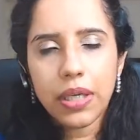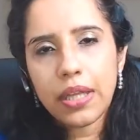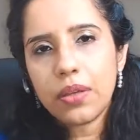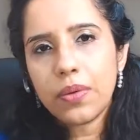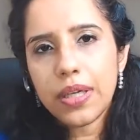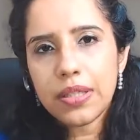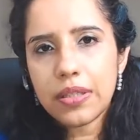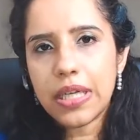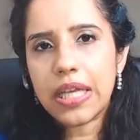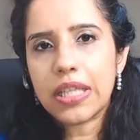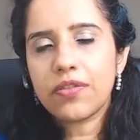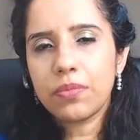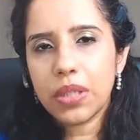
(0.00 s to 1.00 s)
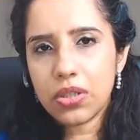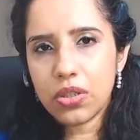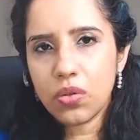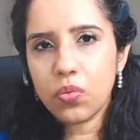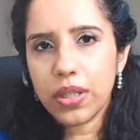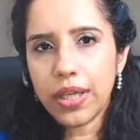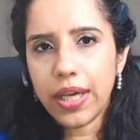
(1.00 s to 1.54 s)
But otherwise, the
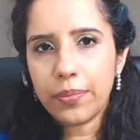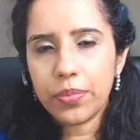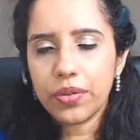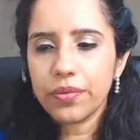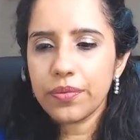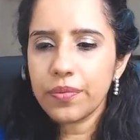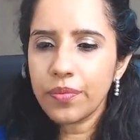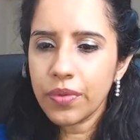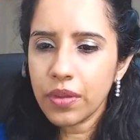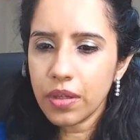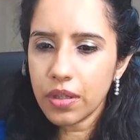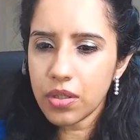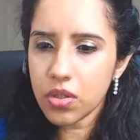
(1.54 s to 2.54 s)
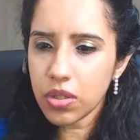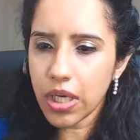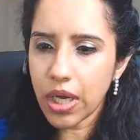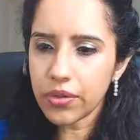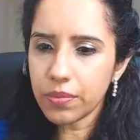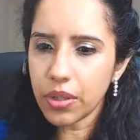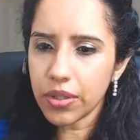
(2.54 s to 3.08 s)
transformation will happen. There's no
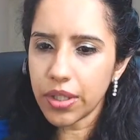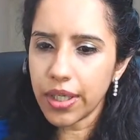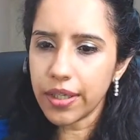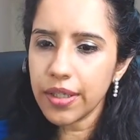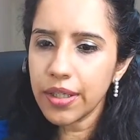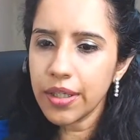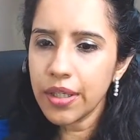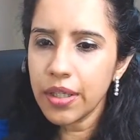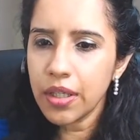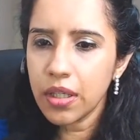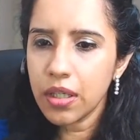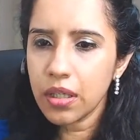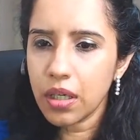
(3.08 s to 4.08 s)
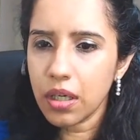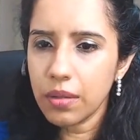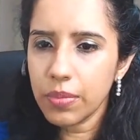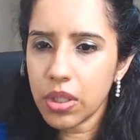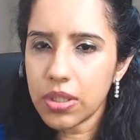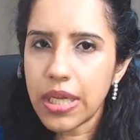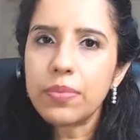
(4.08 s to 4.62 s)
doubt about that.
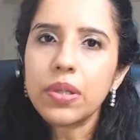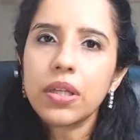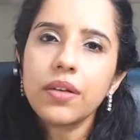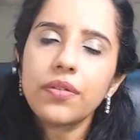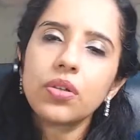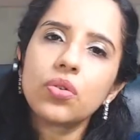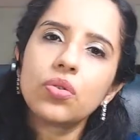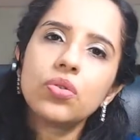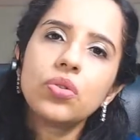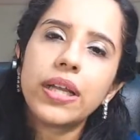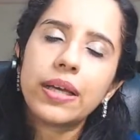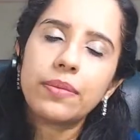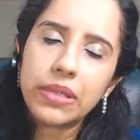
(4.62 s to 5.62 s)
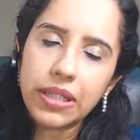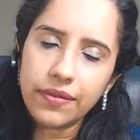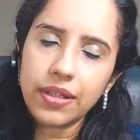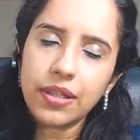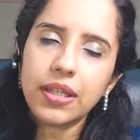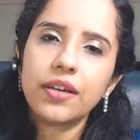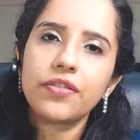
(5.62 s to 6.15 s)
Because I believe in you and I believe
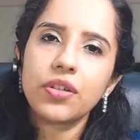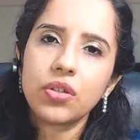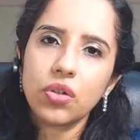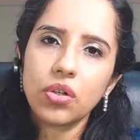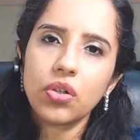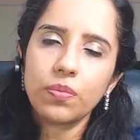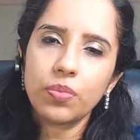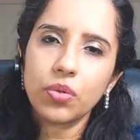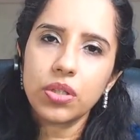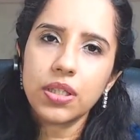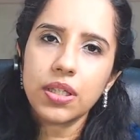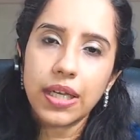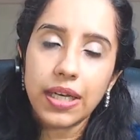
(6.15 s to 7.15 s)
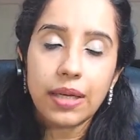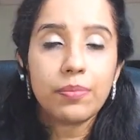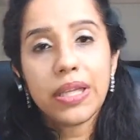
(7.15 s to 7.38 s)
in the effort you're going to put in, and I